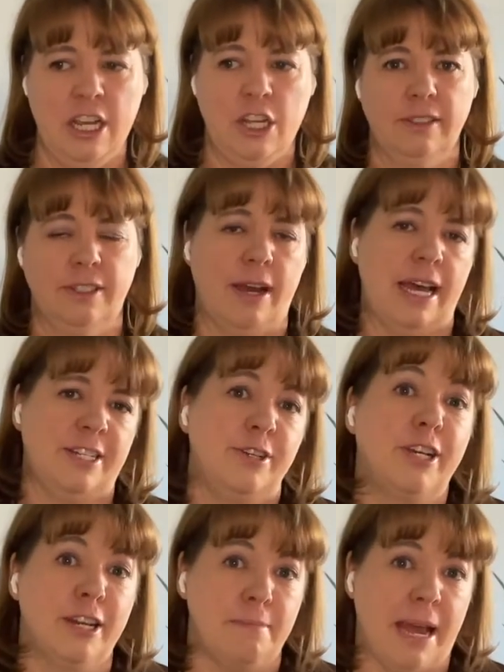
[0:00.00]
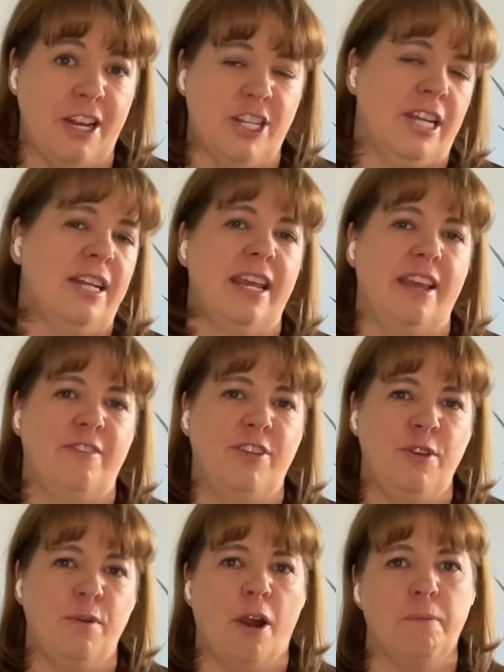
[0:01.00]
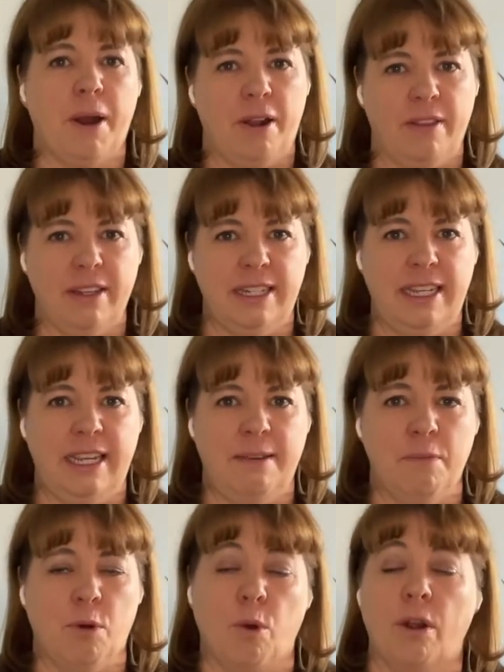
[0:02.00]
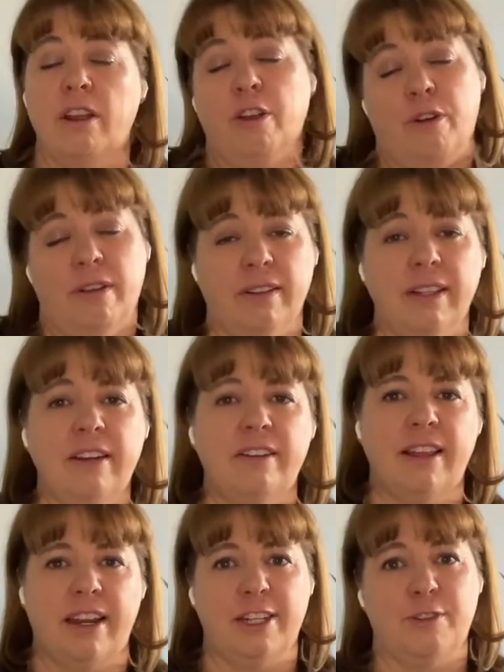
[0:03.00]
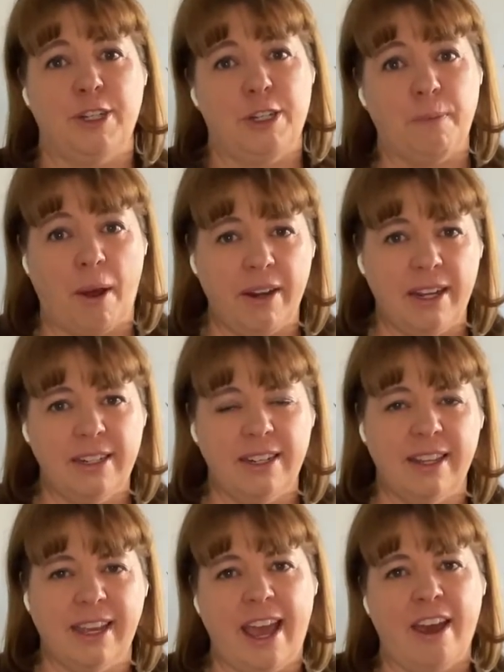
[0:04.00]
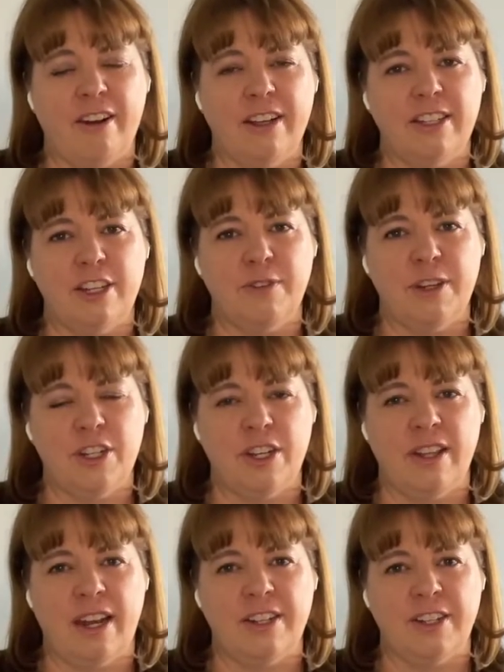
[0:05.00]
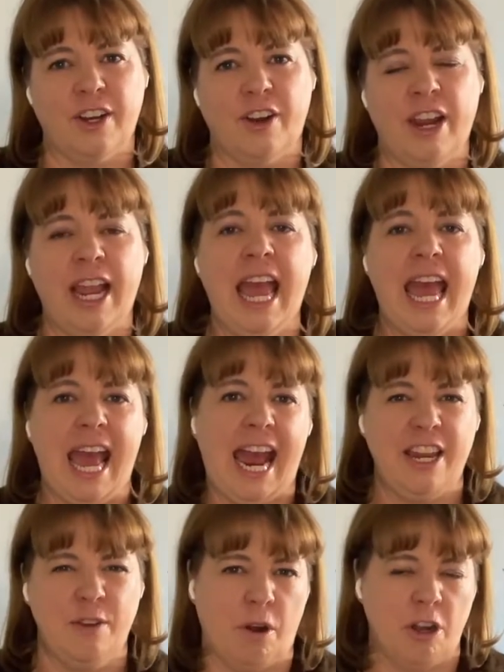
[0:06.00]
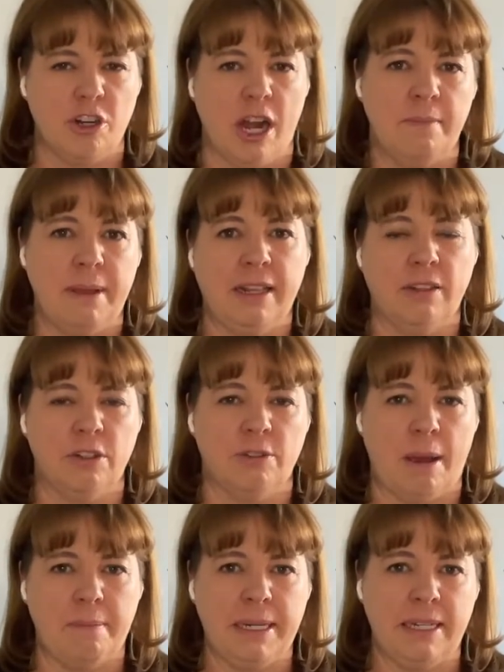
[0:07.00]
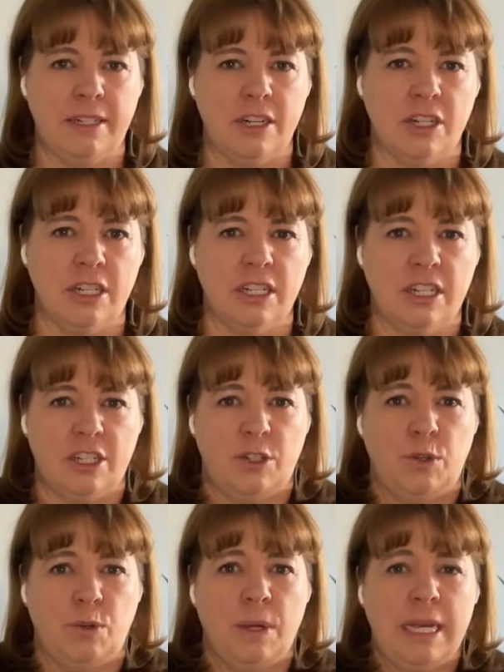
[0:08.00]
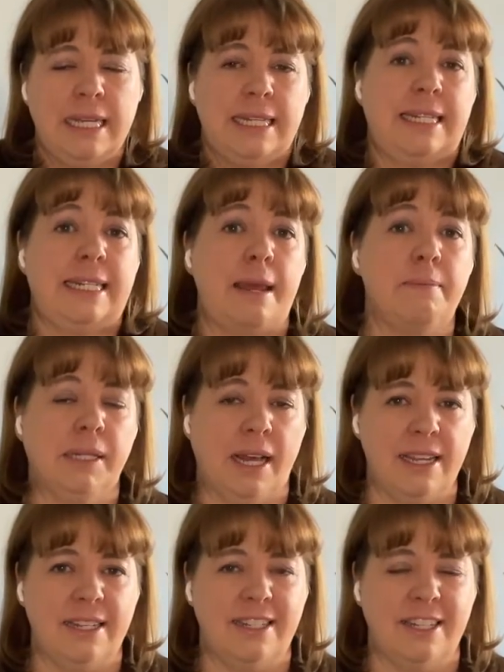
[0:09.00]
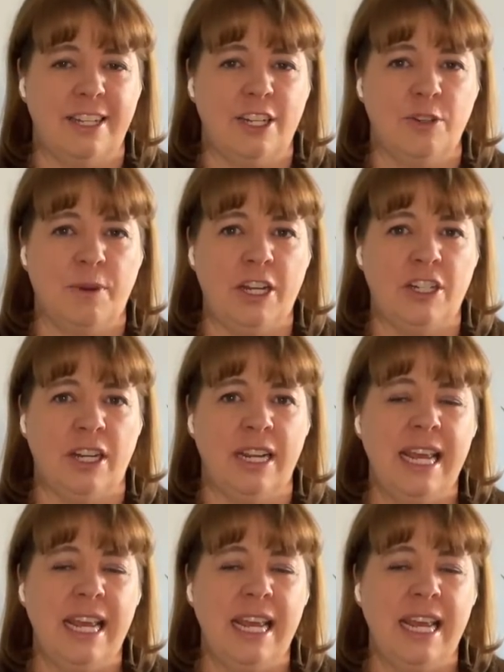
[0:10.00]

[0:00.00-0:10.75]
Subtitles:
So as you can imagine, if you are part of the team or you are the leader that is responding to the chaotic situation that is occurring and you are trying to make those rapid decisions to stabilize the situation,